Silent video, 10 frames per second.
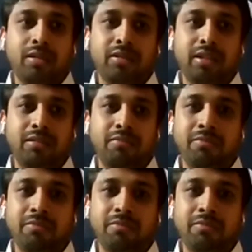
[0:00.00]
So
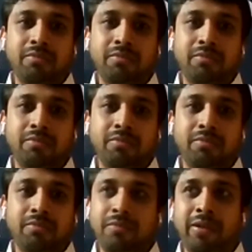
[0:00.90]
maybe, they could
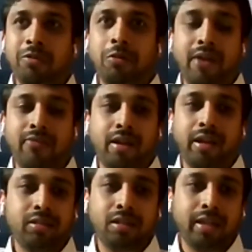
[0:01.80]
have a
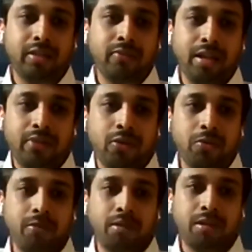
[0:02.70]
nice
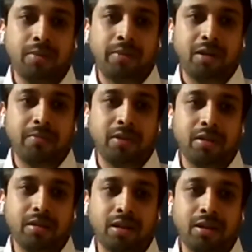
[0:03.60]
Lakeview apartment,
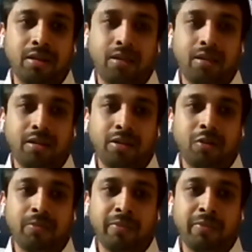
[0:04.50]
and it
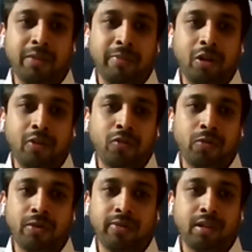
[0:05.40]
could be in the middle of
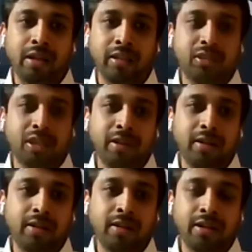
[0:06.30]
nowhere with a nice stable
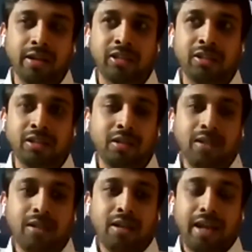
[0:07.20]
internet connection.
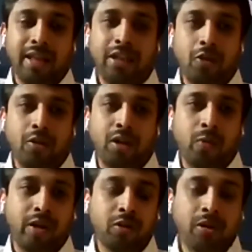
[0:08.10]
And they're not
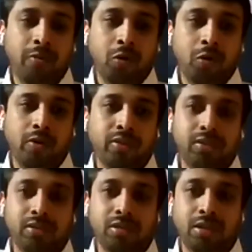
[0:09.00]
required to report to
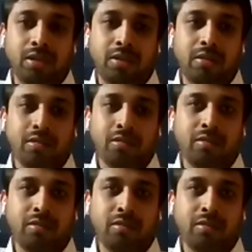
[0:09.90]
office, not